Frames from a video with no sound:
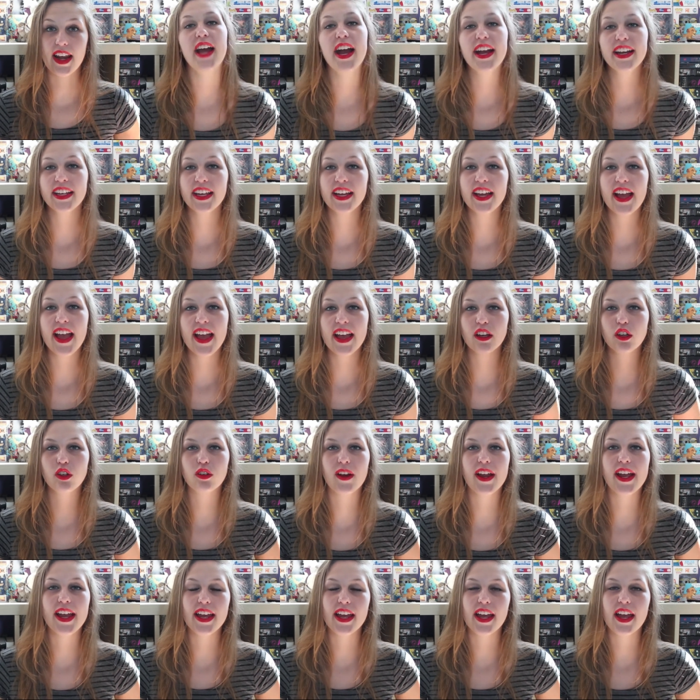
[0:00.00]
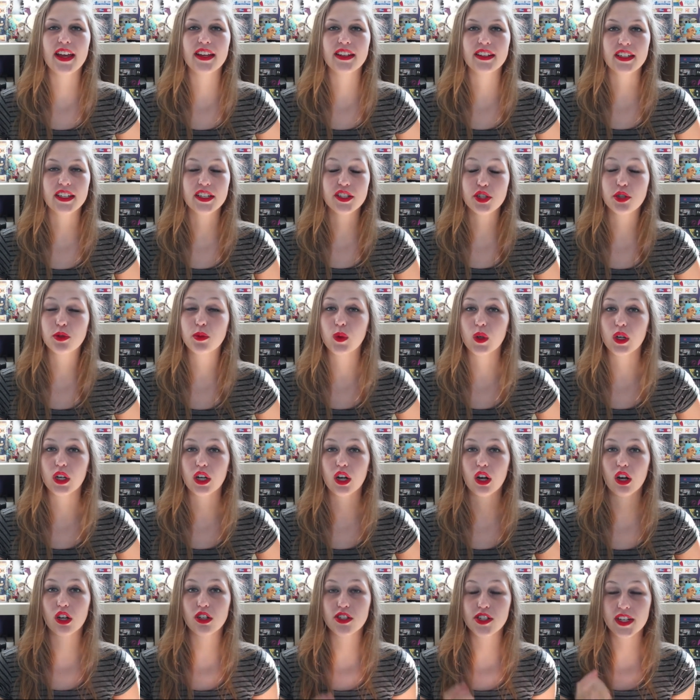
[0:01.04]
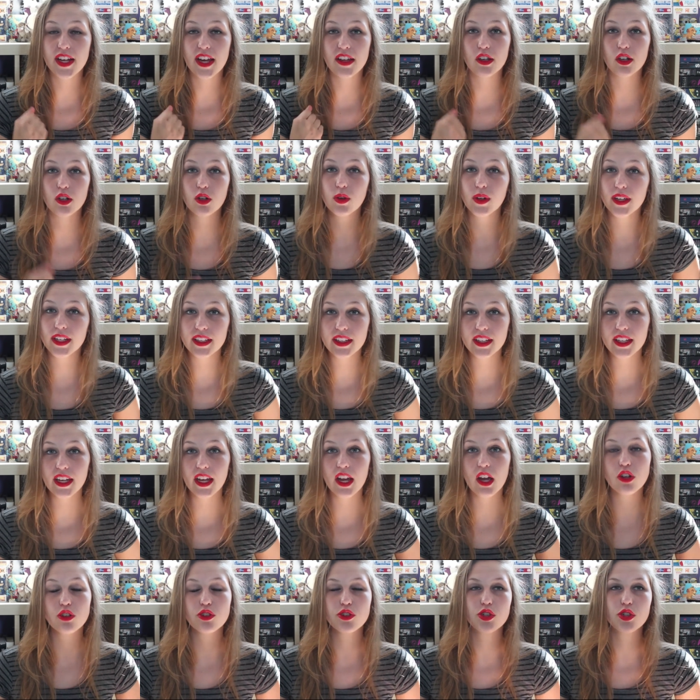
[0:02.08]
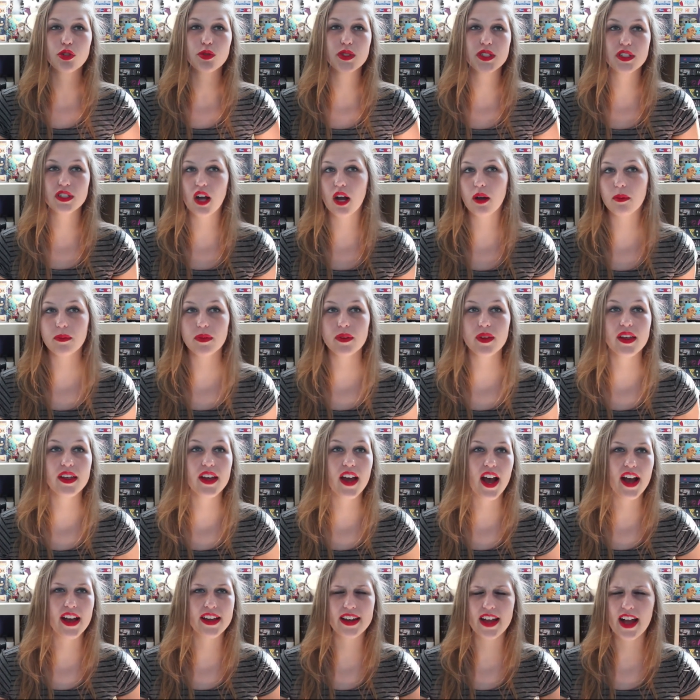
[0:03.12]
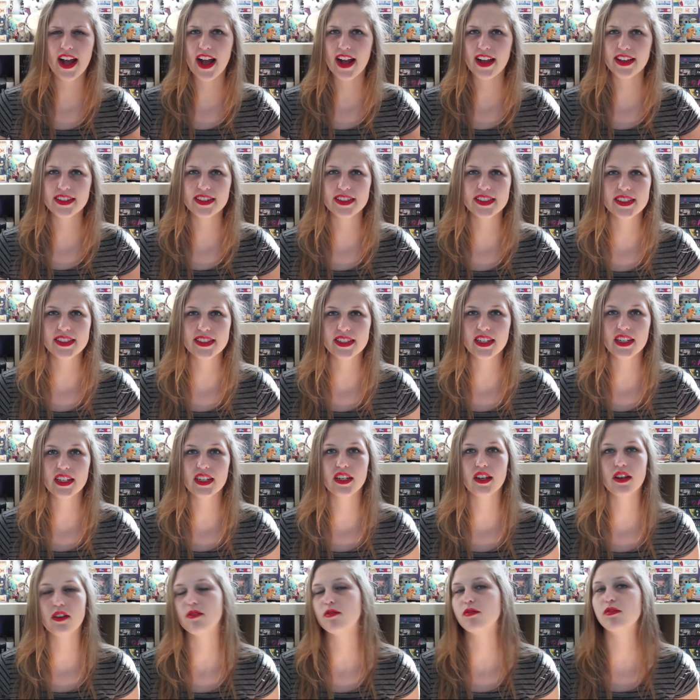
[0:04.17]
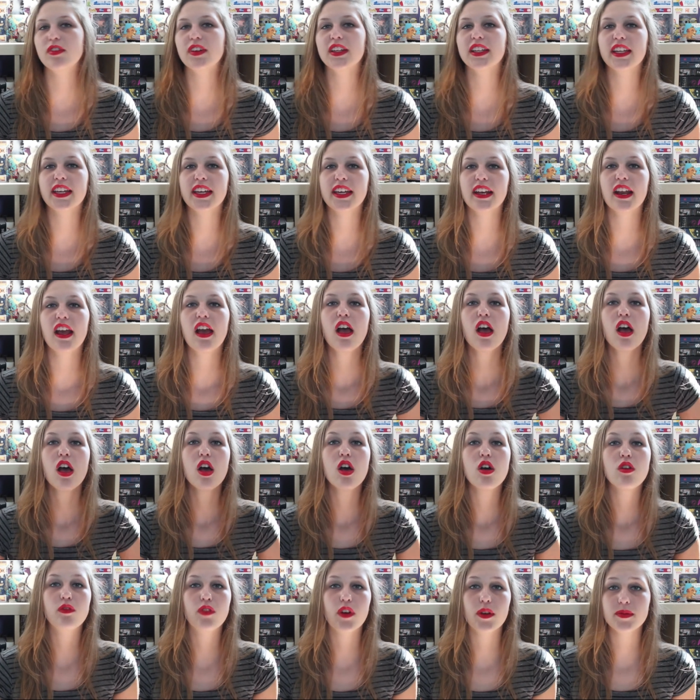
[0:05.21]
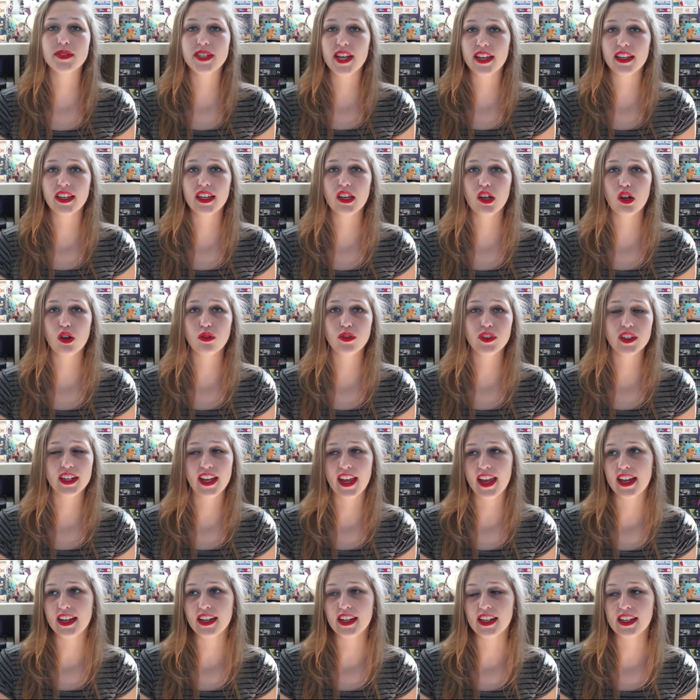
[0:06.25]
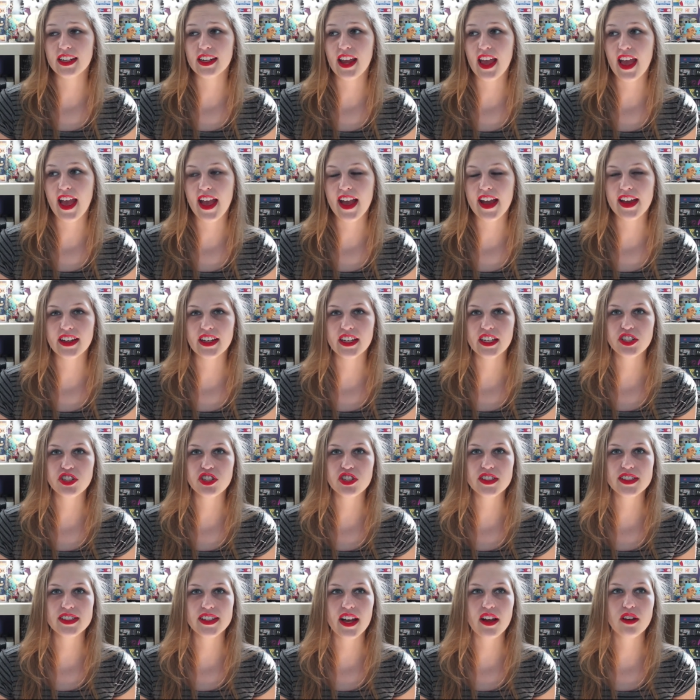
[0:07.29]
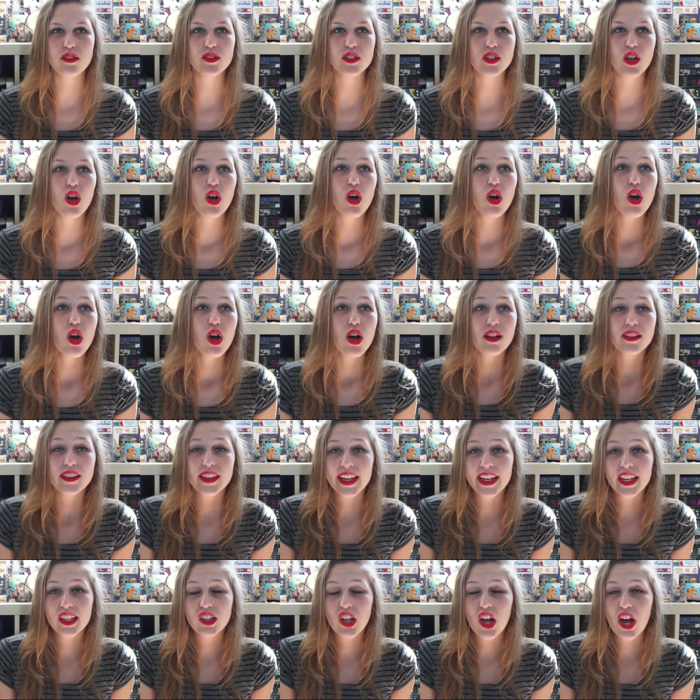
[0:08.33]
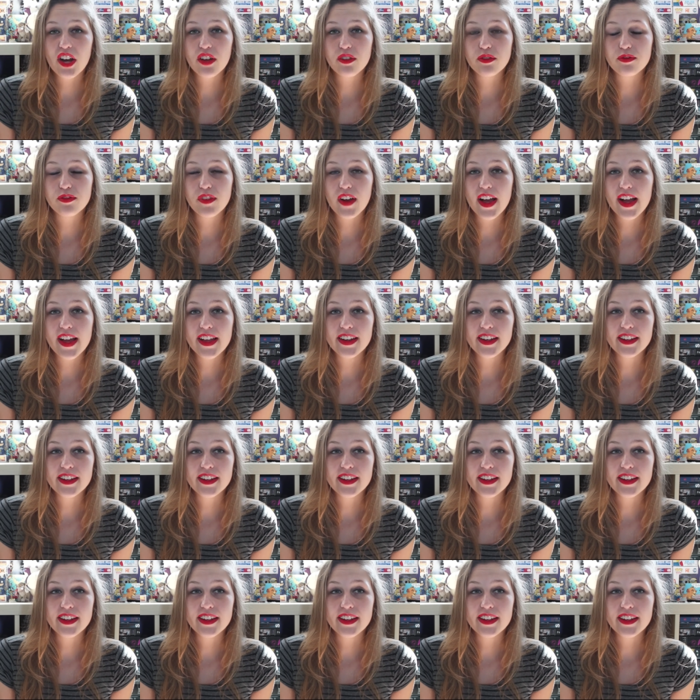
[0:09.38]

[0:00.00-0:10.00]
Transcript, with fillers: Nadia and Gray need to work together quickly to stop an unseen villain from taking over Canaan and it just sounds like a lot of fun.